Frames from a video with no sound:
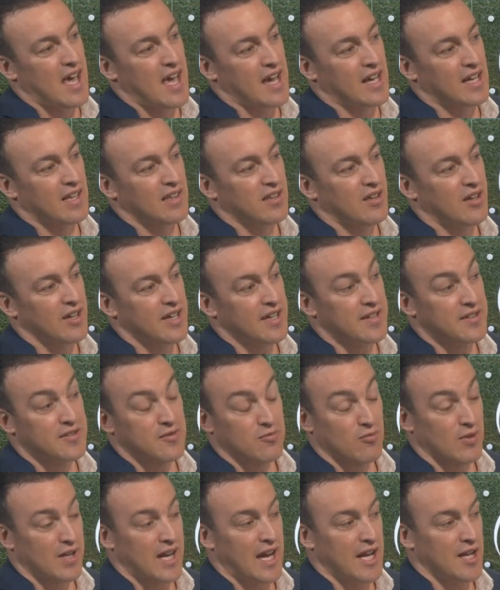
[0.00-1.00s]
uh,
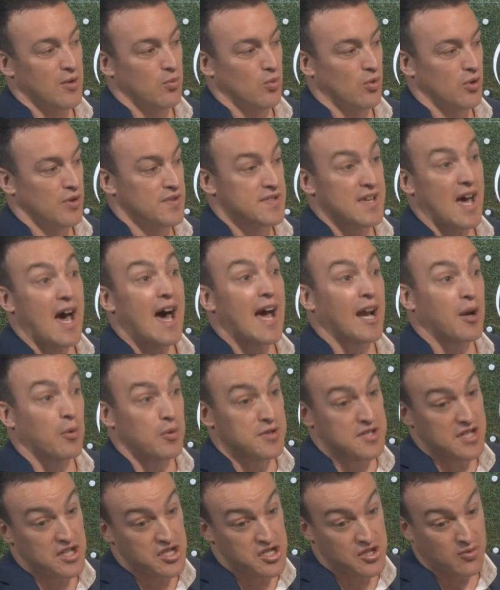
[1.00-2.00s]
client related ones,
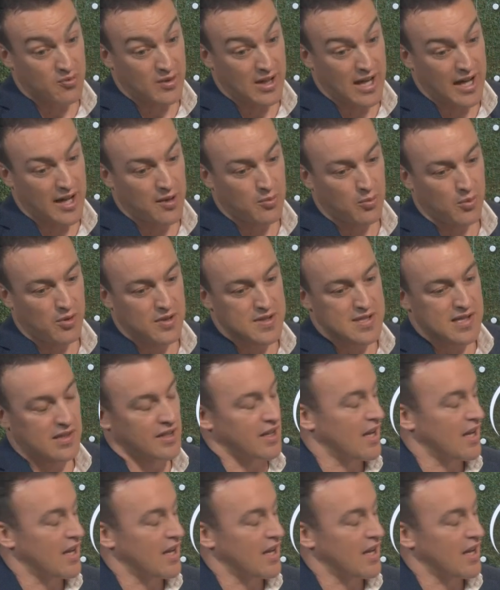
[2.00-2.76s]
acquisition related ones.